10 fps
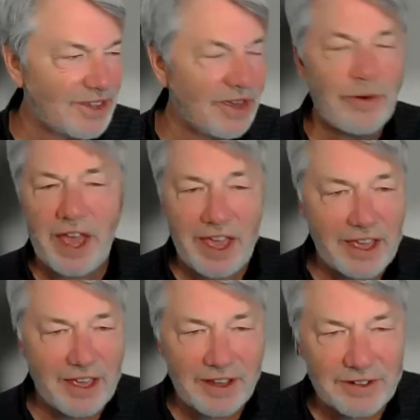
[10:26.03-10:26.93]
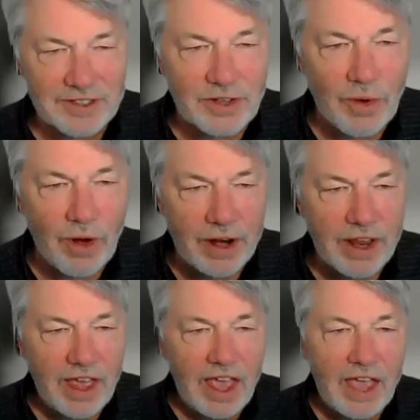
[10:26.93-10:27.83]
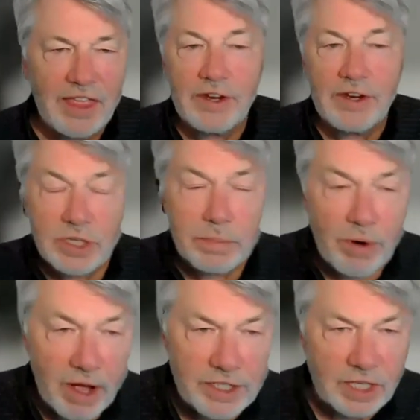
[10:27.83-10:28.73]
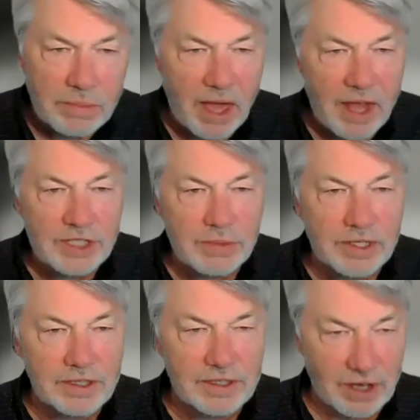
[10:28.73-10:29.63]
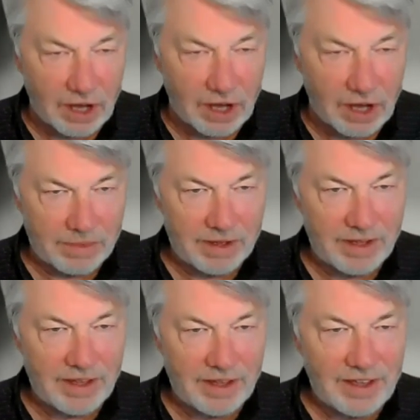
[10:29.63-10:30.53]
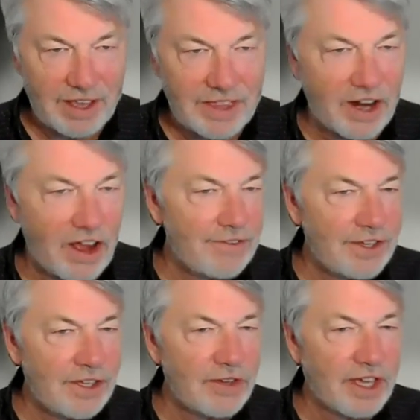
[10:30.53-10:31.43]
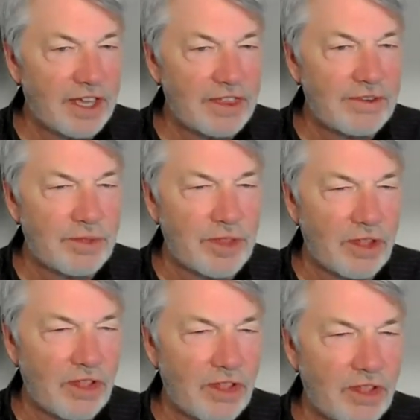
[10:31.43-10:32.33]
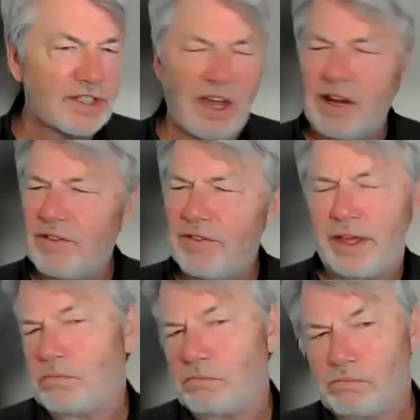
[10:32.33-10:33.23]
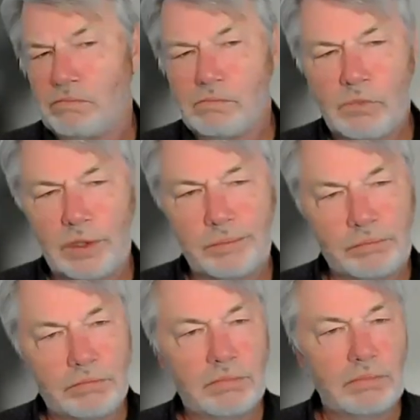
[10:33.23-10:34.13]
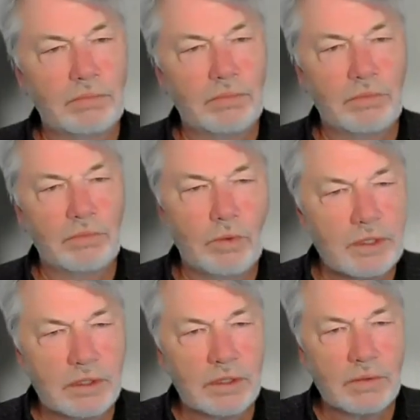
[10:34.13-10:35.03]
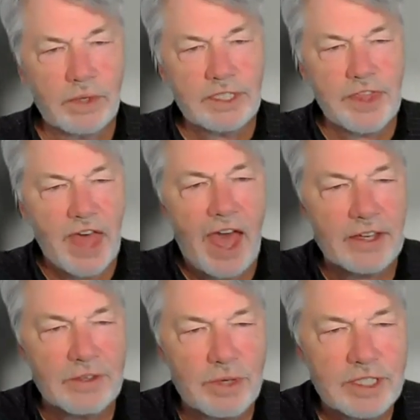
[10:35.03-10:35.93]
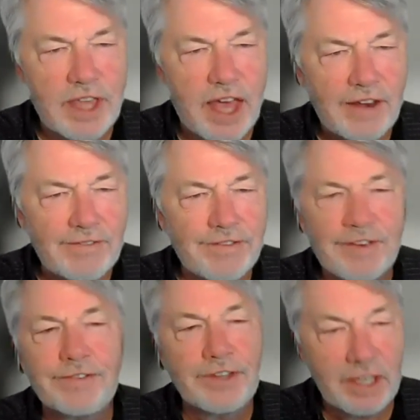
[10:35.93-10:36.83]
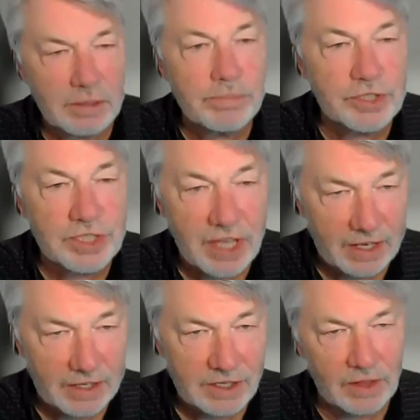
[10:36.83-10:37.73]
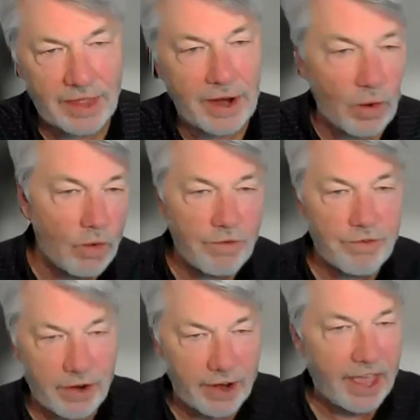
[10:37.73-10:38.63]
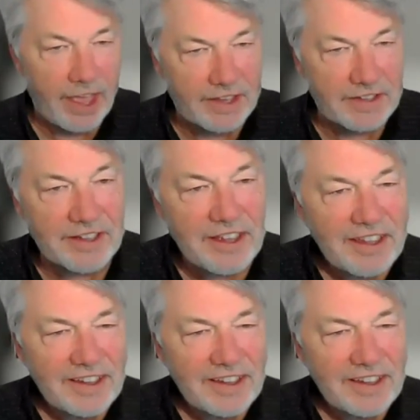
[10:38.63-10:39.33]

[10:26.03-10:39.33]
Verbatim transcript: qa and so on and then here's the project management time and then often you get the the looks kind of like well what what's that what's that 15% you know that overhead